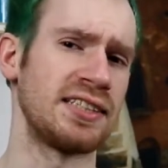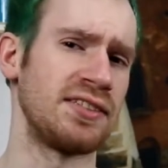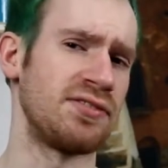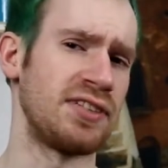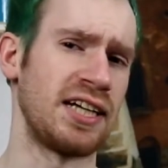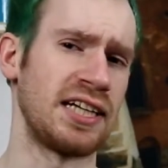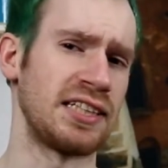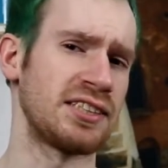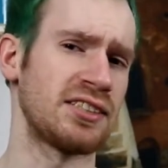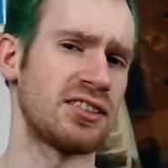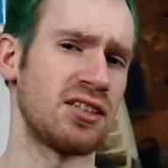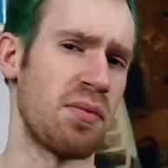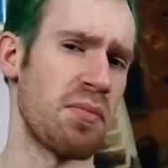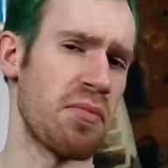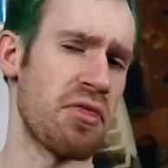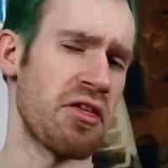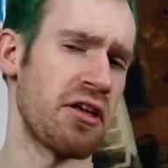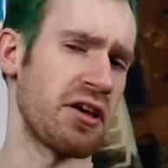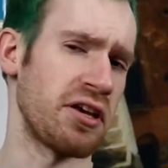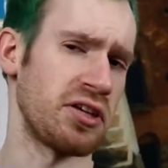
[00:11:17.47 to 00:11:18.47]
if that's
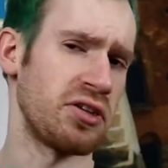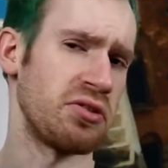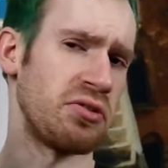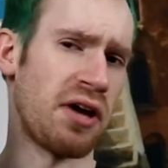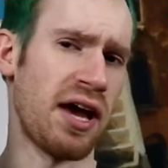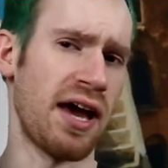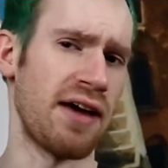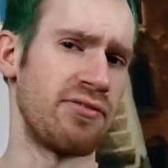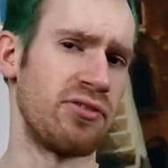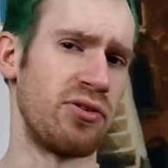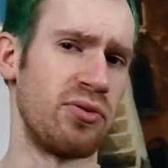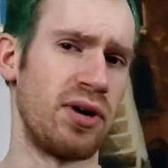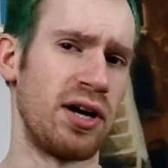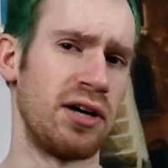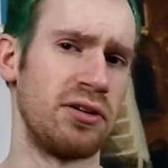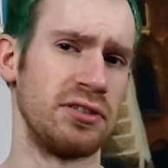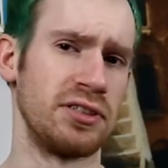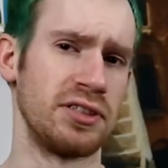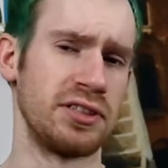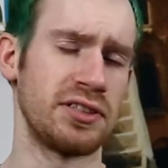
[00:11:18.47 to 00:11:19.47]
something you have
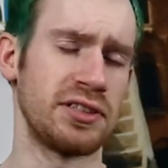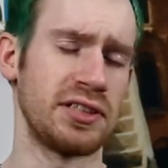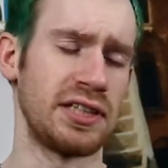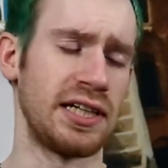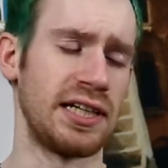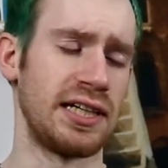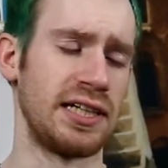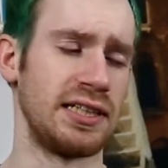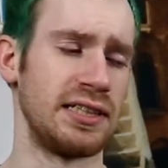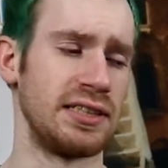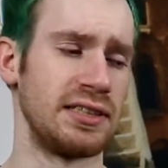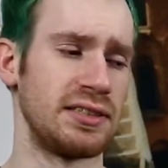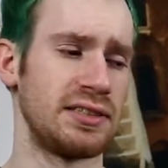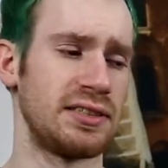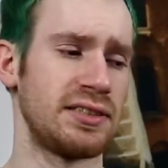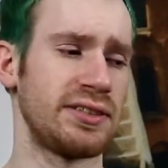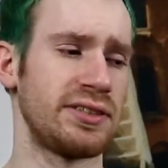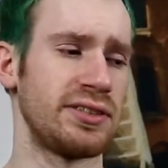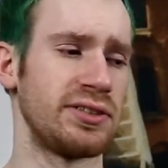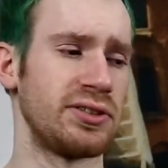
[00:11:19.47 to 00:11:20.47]
around and,
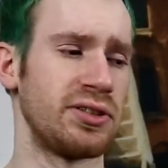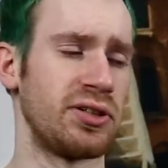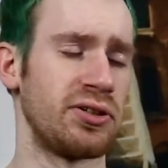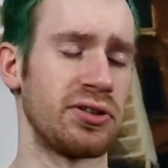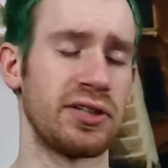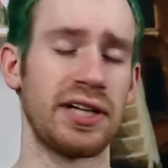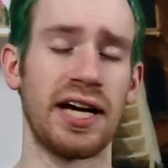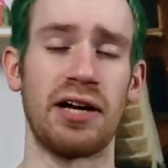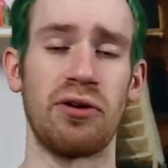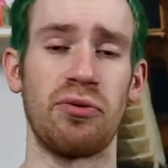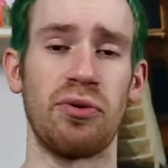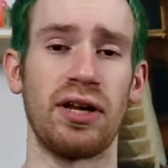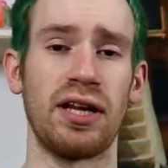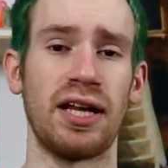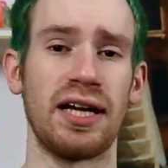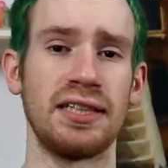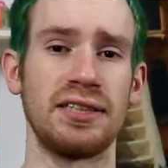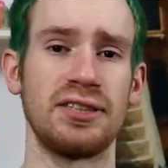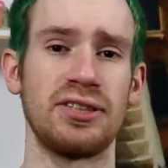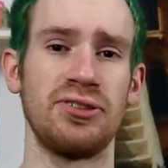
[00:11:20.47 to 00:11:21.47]
you know, can
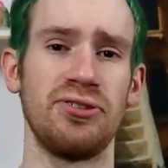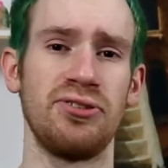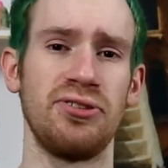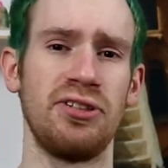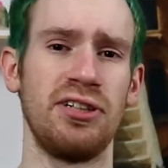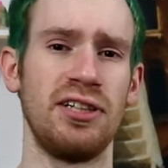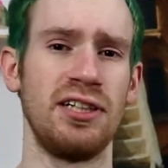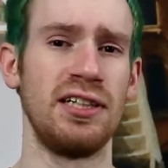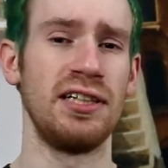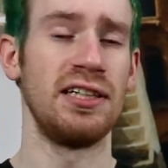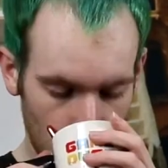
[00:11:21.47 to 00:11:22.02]
relate to.